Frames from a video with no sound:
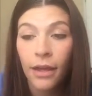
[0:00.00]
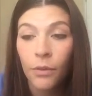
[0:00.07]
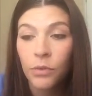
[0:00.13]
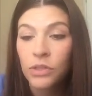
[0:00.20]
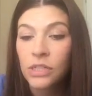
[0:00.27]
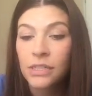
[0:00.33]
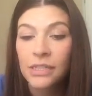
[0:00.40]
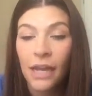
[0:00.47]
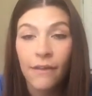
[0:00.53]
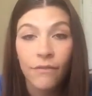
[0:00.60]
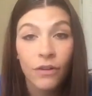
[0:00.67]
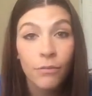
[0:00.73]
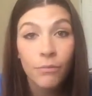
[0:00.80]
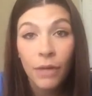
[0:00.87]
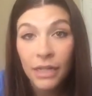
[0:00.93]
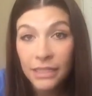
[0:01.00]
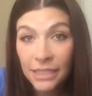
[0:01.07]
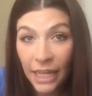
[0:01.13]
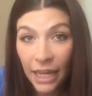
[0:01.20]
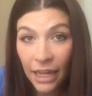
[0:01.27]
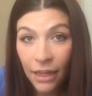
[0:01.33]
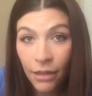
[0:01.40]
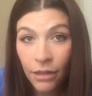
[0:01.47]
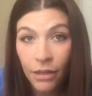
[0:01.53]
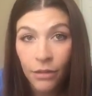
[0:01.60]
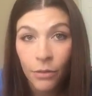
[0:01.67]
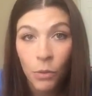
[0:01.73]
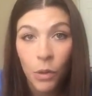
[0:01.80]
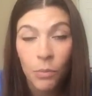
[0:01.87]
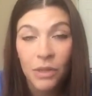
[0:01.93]
which is every Monday,
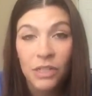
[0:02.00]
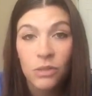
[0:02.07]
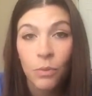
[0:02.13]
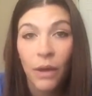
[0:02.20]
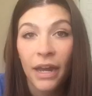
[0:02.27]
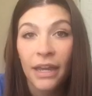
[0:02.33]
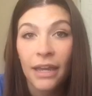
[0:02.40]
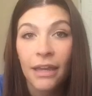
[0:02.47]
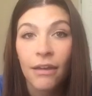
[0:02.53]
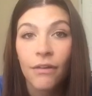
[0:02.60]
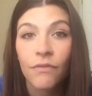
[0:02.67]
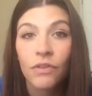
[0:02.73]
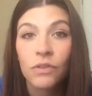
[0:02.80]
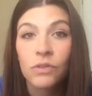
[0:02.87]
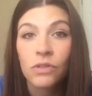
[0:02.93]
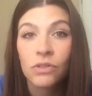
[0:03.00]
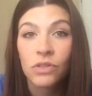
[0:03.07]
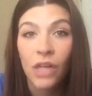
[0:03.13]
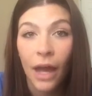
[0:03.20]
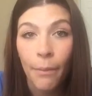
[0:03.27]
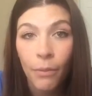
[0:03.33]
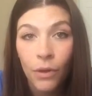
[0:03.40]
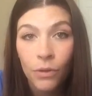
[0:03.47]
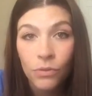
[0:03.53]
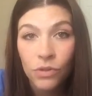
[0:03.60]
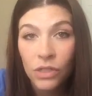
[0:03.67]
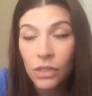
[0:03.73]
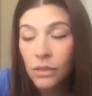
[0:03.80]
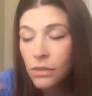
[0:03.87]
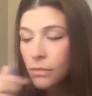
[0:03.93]
where Beachbody interviews their top
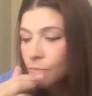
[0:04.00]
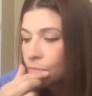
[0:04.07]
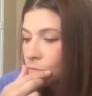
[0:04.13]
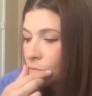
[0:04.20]
coaches,